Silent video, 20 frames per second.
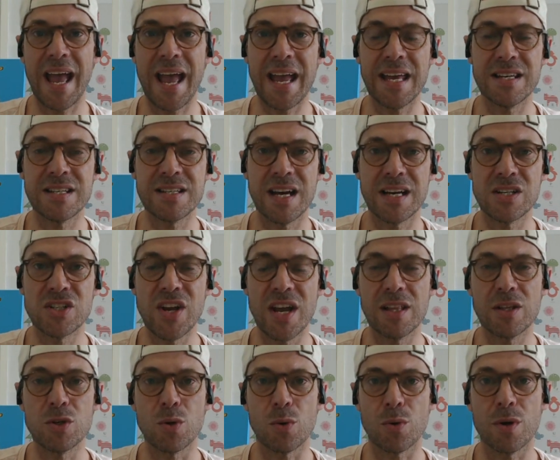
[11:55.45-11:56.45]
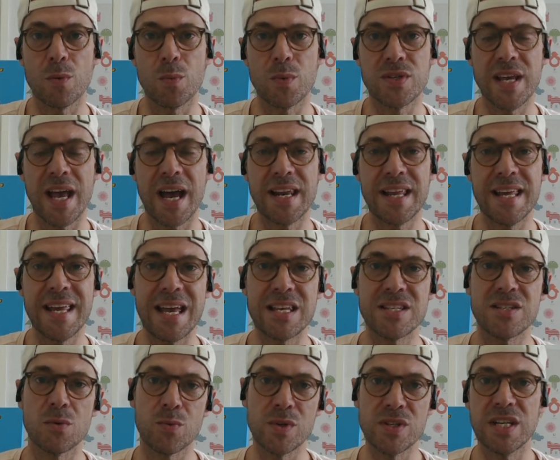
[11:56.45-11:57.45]
And Jalen Duren was out. He
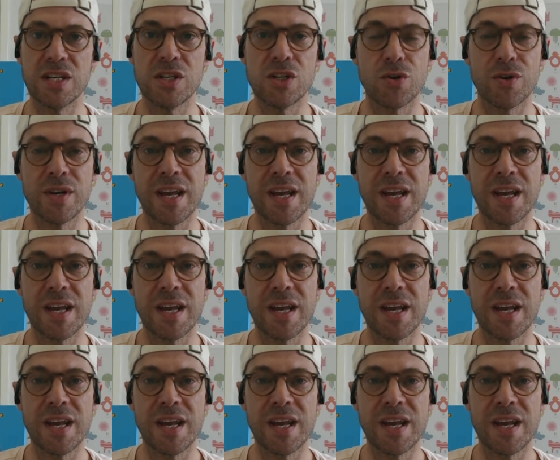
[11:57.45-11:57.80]
has a wrist injury